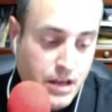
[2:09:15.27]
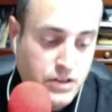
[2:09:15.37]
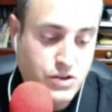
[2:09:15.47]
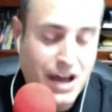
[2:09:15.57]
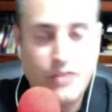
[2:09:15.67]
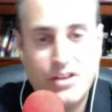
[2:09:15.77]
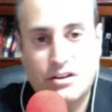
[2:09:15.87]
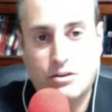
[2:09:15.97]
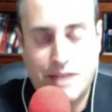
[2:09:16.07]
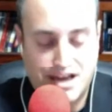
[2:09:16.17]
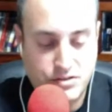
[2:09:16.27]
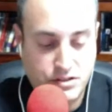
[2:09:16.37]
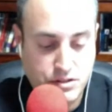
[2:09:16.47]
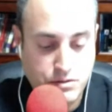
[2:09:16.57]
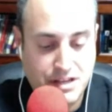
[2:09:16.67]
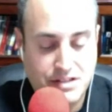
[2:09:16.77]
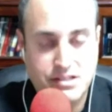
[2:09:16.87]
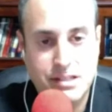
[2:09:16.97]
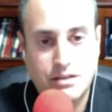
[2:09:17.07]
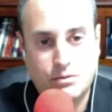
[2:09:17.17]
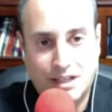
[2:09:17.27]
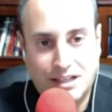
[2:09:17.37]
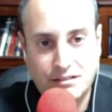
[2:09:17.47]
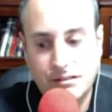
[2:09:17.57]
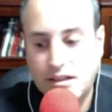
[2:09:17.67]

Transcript: So, how then could Patrick do this? Well,